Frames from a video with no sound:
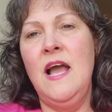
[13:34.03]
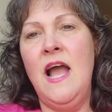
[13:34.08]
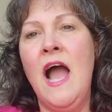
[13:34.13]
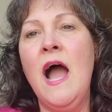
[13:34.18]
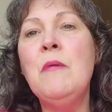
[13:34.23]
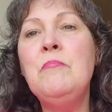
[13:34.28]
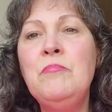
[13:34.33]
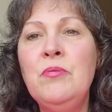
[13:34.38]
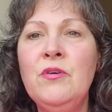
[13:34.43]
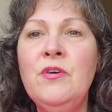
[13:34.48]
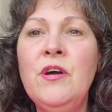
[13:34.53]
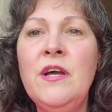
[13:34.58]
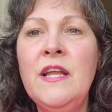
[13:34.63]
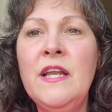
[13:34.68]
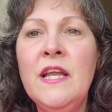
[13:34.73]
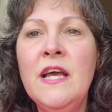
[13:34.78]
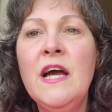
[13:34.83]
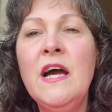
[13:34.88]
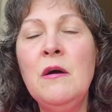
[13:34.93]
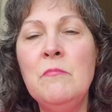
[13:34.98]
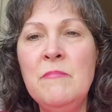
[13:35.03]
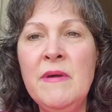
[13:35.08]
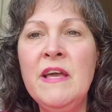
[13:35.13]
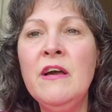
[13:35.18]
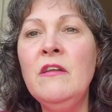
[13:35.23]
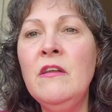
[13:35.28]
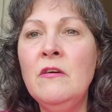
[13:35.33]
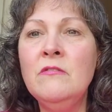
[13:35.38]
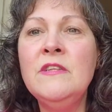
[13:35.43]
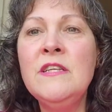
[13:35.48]
I put a
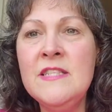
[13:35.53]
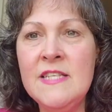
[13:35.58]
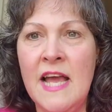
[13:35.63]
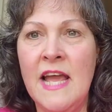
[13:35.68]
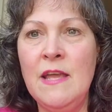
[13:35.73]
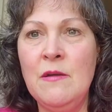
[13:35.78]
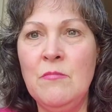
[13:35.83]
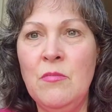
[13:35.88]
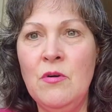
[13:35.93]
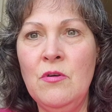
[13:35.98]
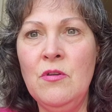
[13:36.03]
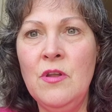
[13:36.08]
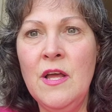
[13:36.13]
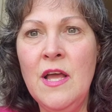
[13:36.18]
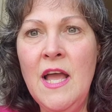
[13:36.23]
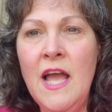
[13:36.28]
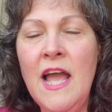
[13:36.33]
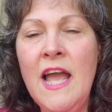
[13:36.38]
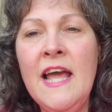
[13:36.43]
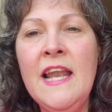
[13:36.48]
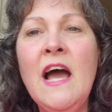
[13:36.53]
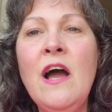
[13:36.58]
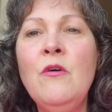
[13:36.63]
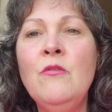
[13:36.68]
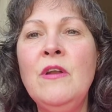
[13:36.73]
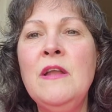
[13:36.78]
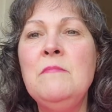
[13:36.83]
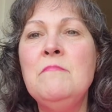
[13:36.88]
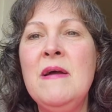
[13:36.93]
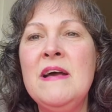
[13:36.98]
meal on the table and I
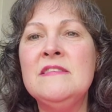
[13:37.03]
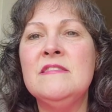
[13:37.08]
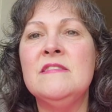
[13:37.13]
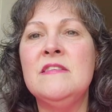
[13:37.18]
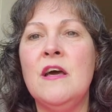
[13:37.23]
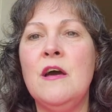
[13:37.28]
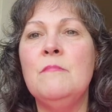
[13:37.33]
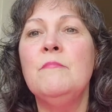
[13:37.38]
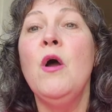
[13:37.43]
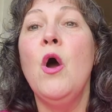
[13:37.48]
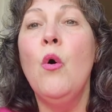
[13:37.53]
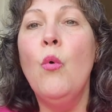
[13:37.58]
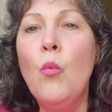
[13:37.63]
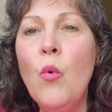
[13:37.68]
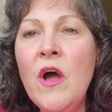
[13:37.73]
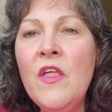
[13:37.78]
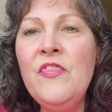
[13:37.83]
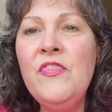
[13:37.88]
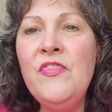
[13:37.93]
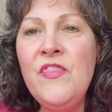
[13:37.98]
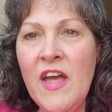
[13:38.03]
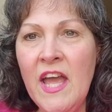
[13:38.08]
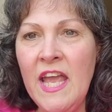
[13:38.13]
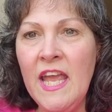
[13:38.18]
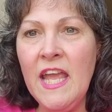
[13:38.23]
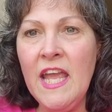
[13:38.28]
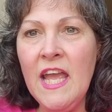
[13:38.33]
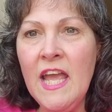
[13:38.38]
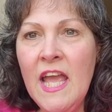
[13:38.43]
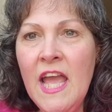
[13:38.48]
only messed up one
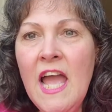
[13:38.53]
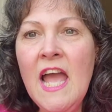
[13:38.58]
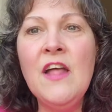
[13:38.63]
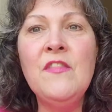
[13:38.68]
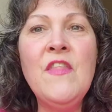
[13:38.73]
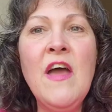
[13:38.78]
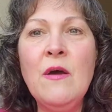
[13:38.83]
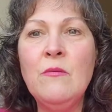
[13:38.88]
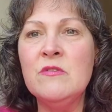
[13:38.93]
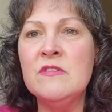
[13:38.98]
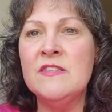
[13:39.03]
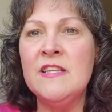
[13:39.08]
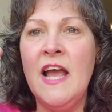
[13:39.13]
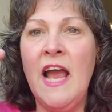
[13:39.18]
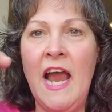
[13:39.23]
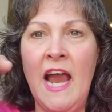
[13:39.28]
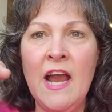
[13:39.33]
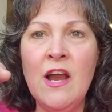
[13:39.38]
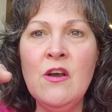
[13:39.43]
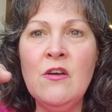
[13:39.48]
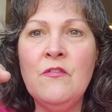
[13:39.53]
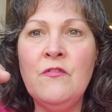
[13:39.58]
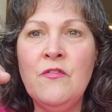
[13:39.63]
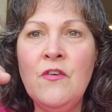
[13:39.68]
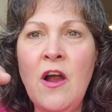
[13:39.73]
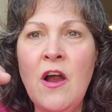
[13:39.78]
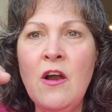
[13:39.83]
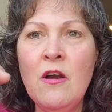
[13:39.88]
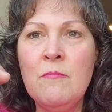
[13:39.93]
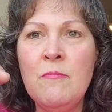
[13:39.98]
thing and that was the air
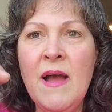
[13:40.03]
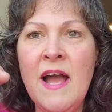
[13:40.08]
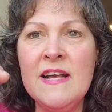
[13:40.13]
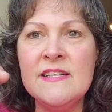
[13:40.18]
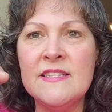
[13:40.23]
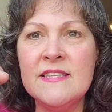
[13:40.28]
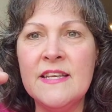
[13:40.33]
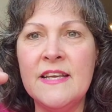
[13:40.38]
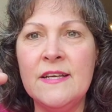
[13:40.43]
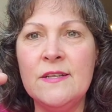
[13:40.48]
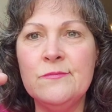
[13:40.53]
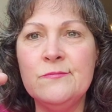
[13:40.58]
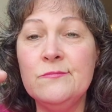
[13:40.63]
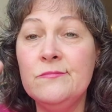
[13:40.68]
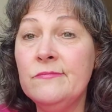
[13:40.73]
fryer basket.